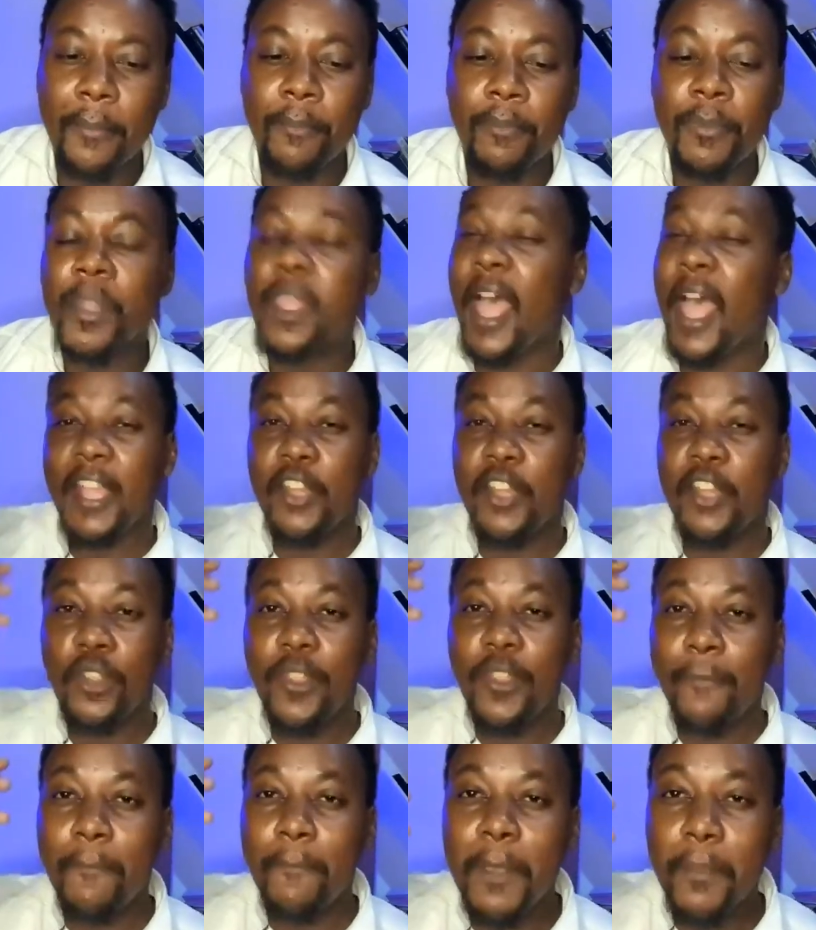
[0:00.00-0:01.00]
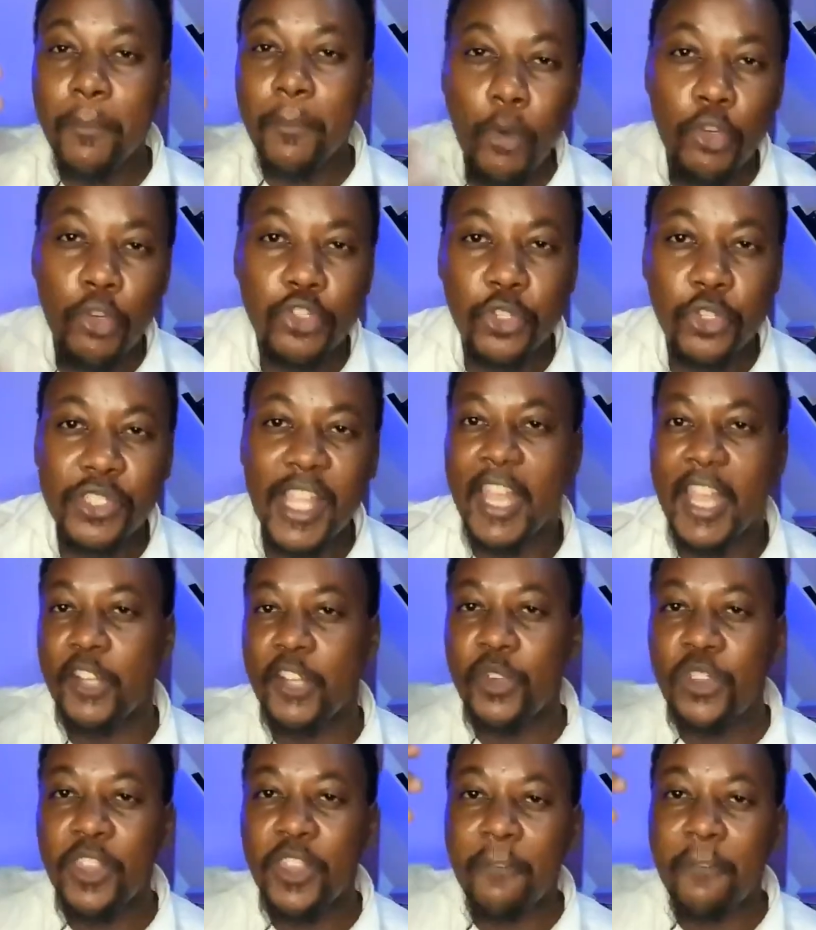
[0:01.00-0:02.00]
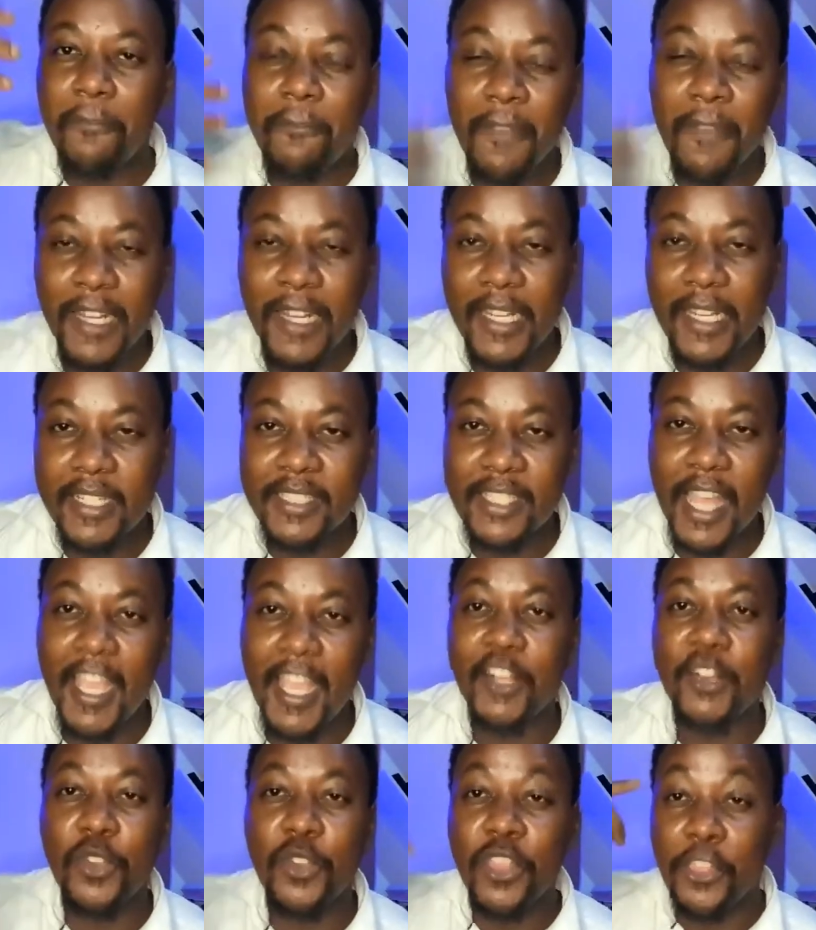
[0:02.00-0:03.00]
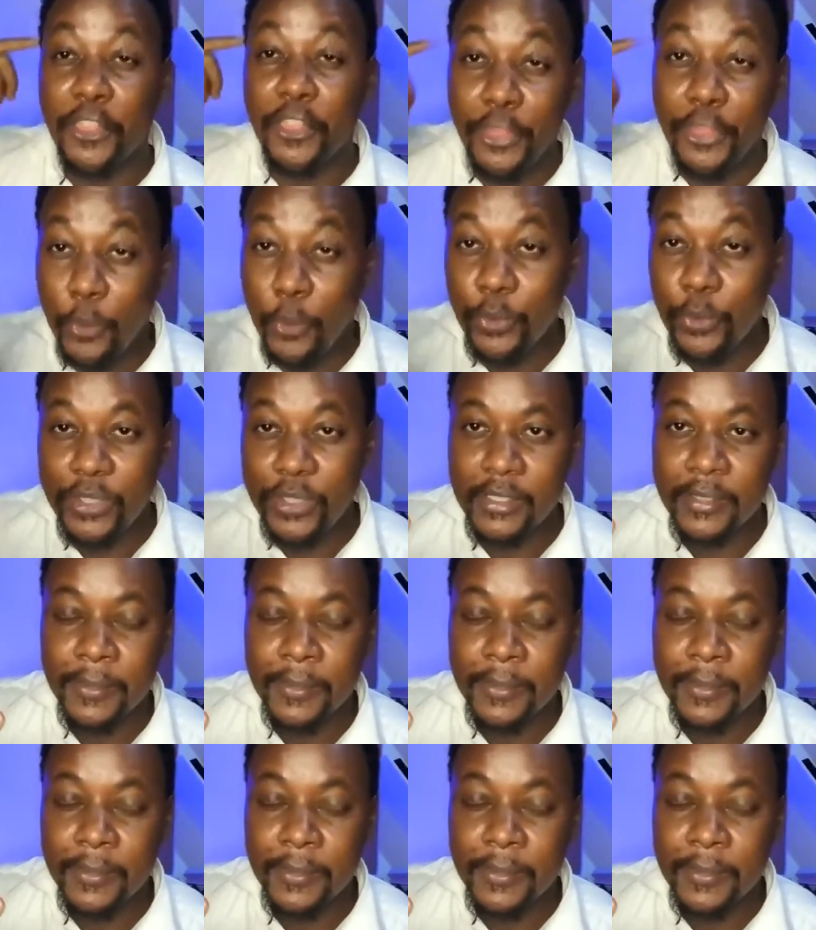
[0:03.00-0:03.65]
I know the emotions, I know the feelings, I know the thoughts,